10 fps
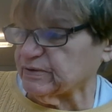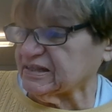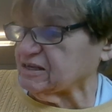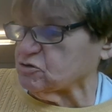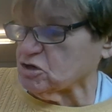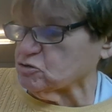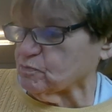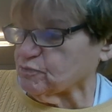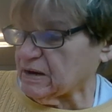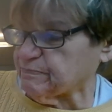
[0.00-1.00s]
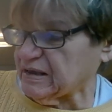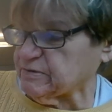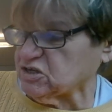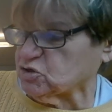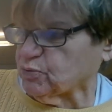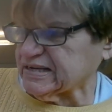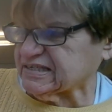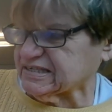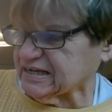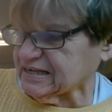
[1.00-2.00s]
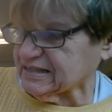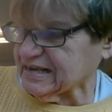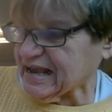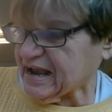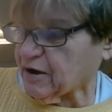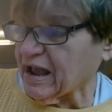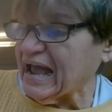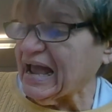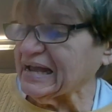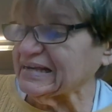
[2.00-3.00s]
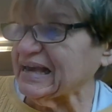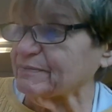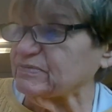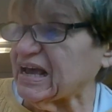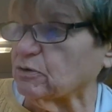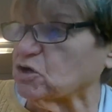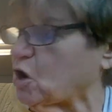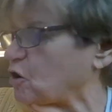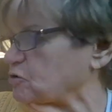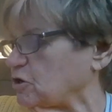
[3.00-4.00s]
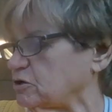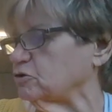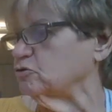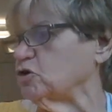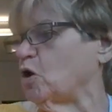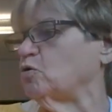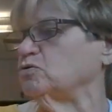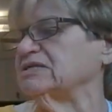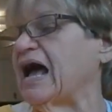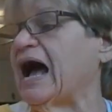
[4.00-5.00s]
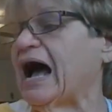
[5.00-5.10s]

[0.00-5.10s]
but the gingerbread baby twisted in the air and came down hard on her nose.